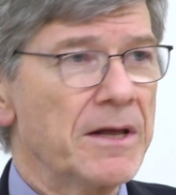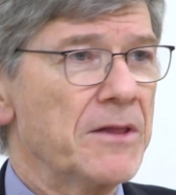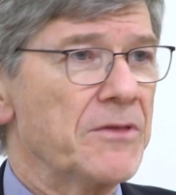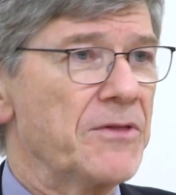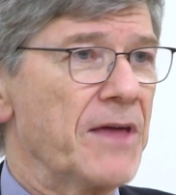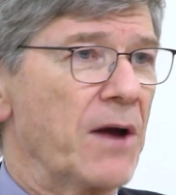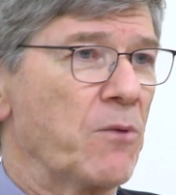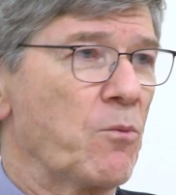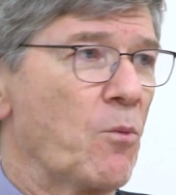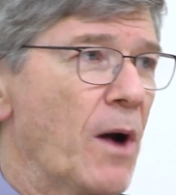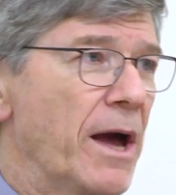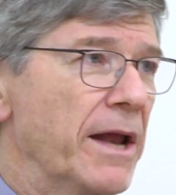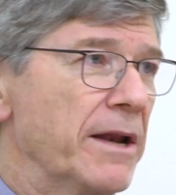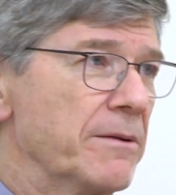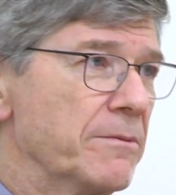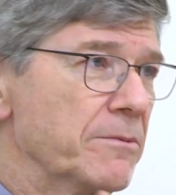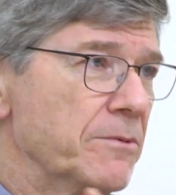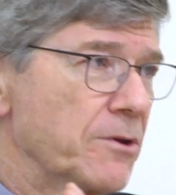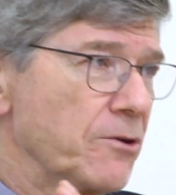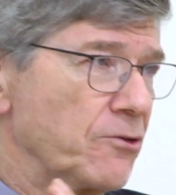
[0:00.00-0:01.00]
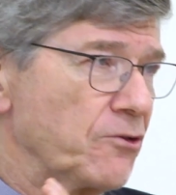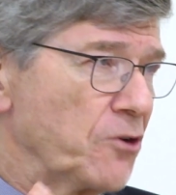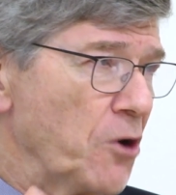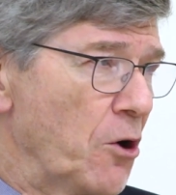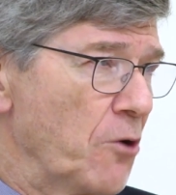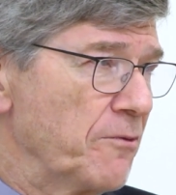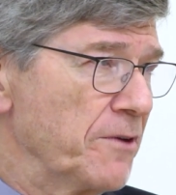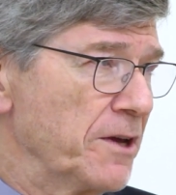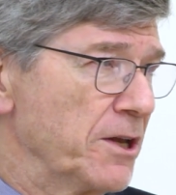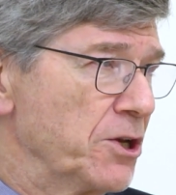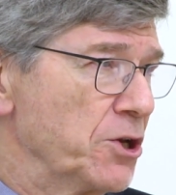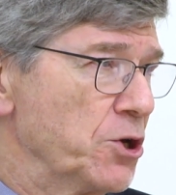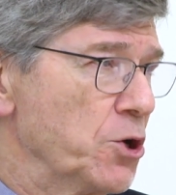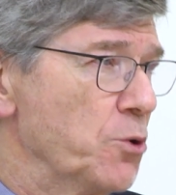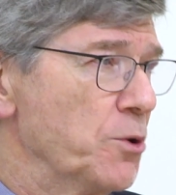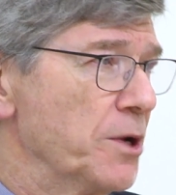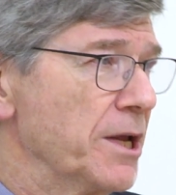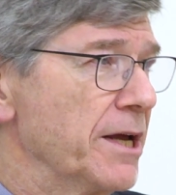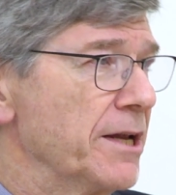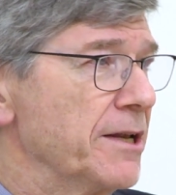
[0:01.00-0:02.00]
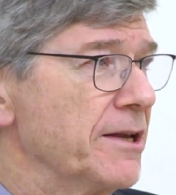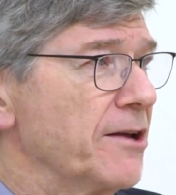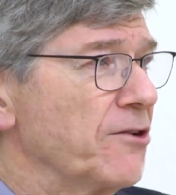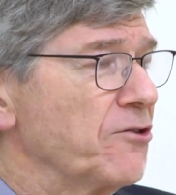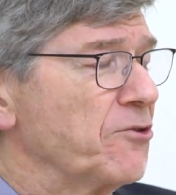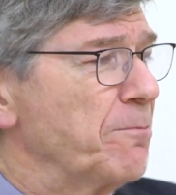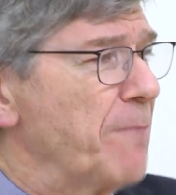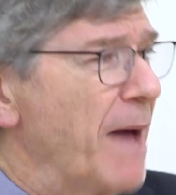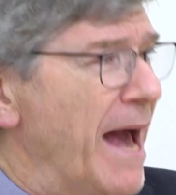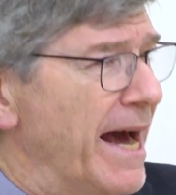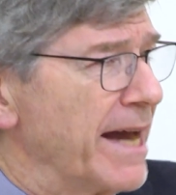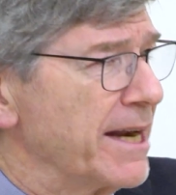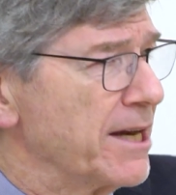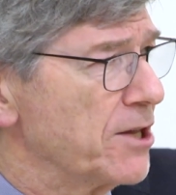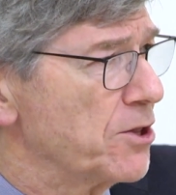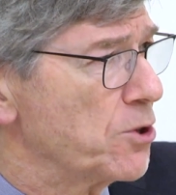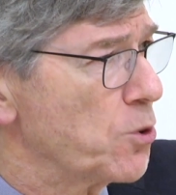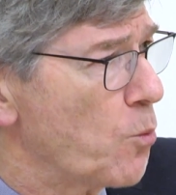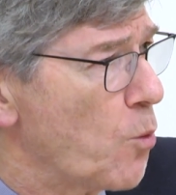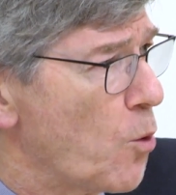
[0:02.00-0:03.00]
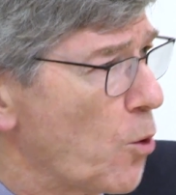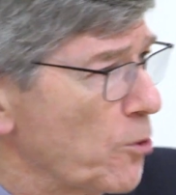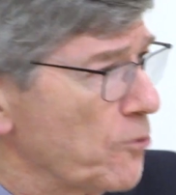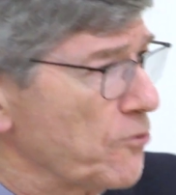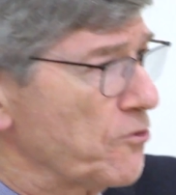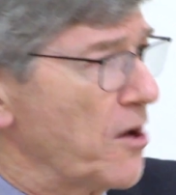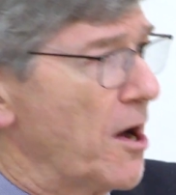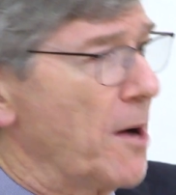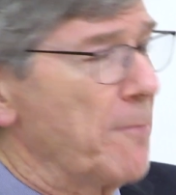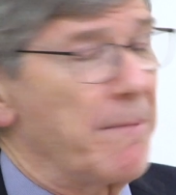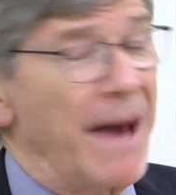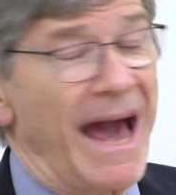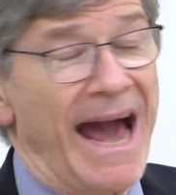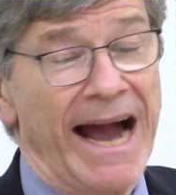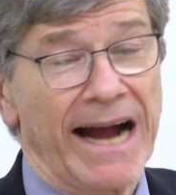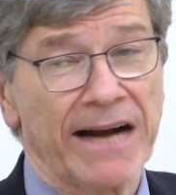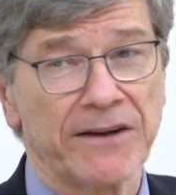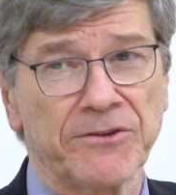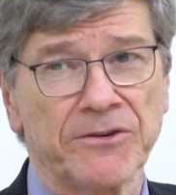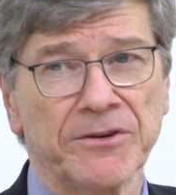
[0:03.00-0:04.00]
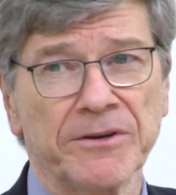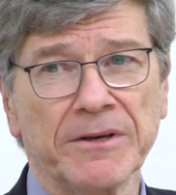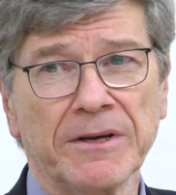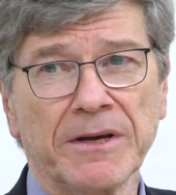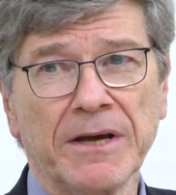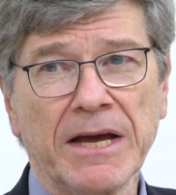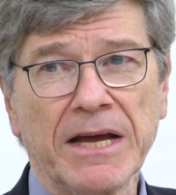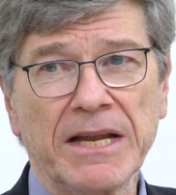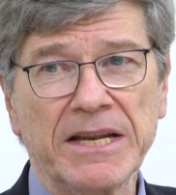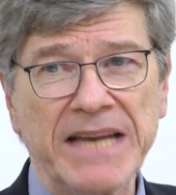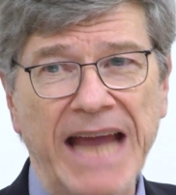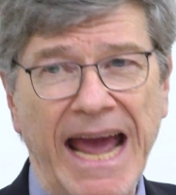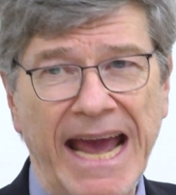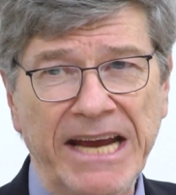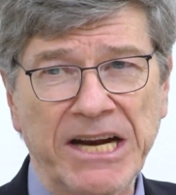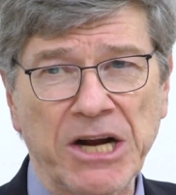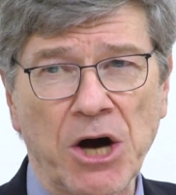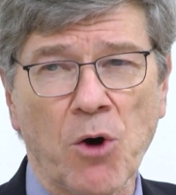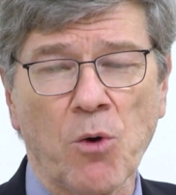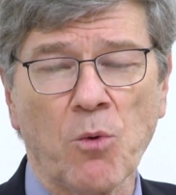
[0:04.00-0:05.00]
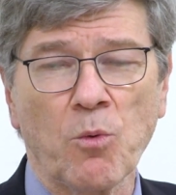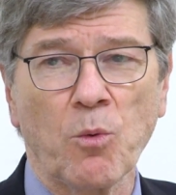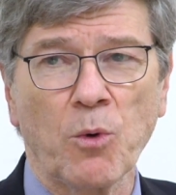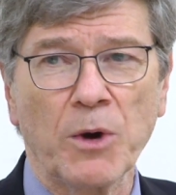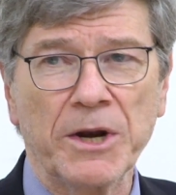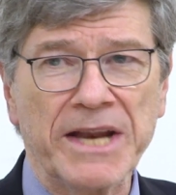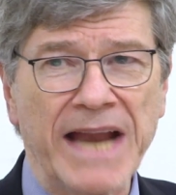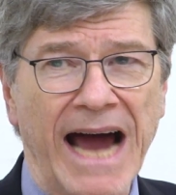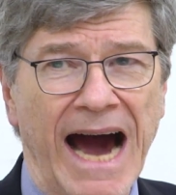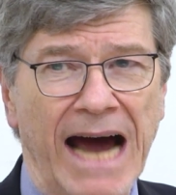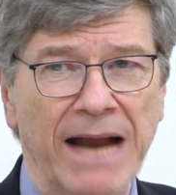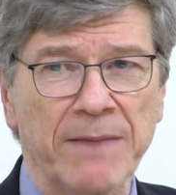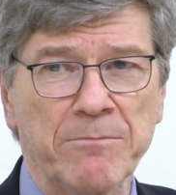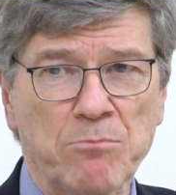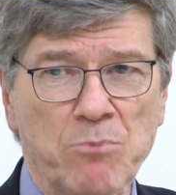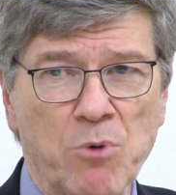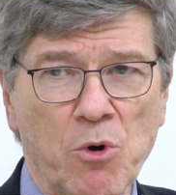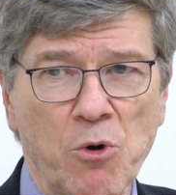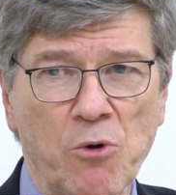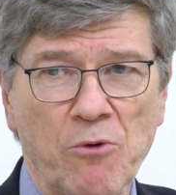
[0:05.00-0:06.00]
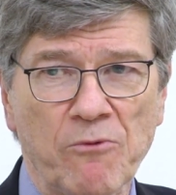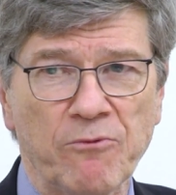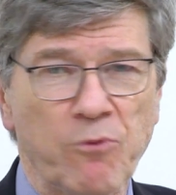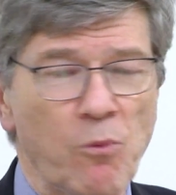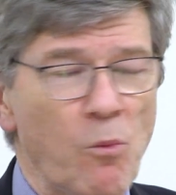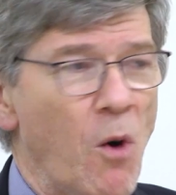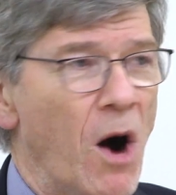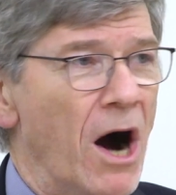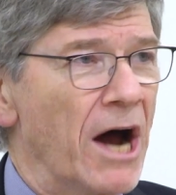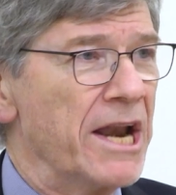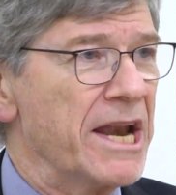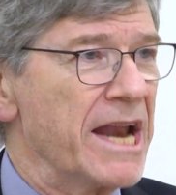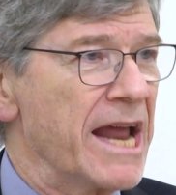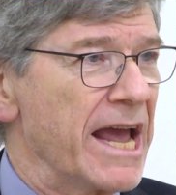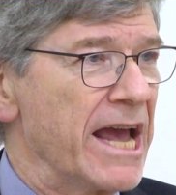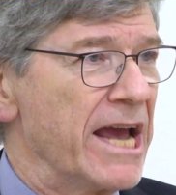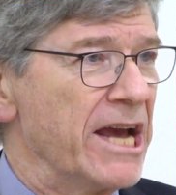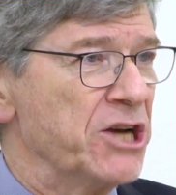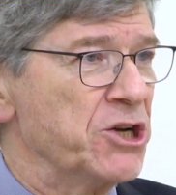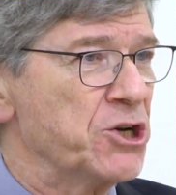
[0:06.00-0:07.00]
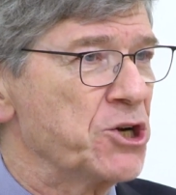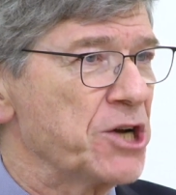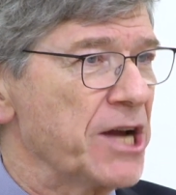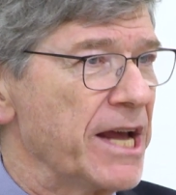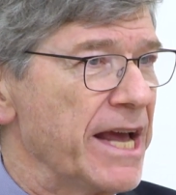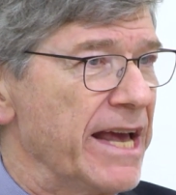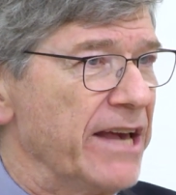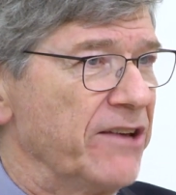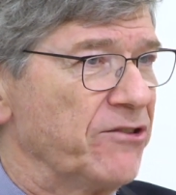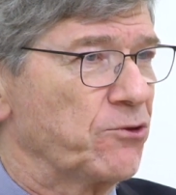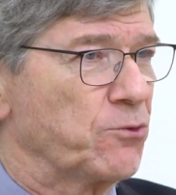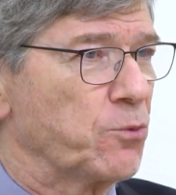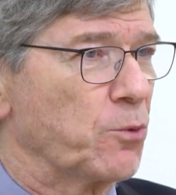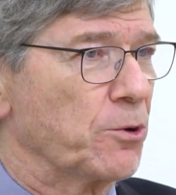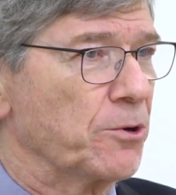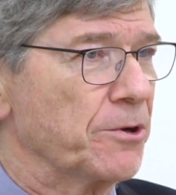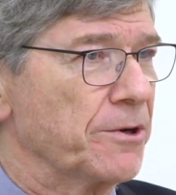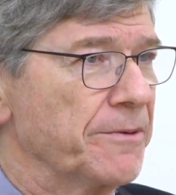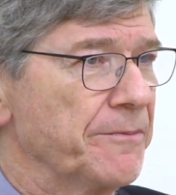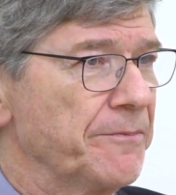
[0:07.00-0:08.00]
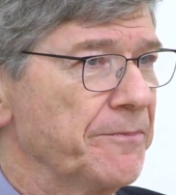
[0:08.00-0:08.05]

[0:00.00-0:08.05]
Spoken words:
that when the Soviet Union disbanded the Warsaw Pact, NATO would not move 1 inch eastward.